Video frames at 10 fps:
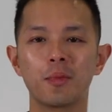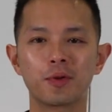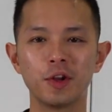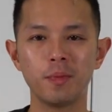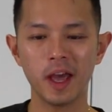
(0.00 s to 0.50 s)

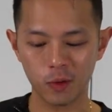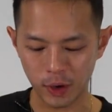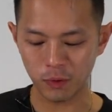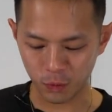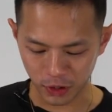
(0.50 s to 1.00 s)
pre-bake
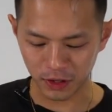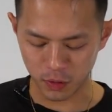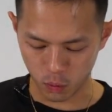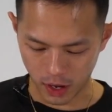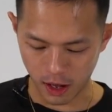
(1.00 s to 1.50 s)
went really
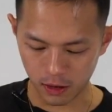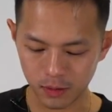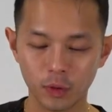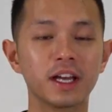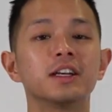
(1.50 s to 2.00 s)
well.
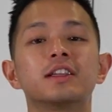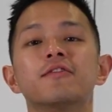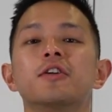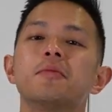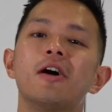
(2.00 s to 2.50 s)
We cooked them
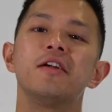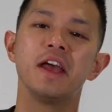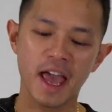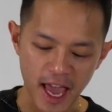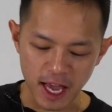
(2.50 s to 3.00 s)
for about
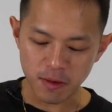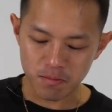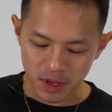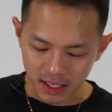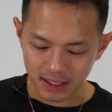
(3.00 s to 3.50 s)
8
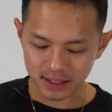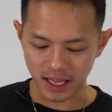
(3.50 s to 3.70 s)
minutes,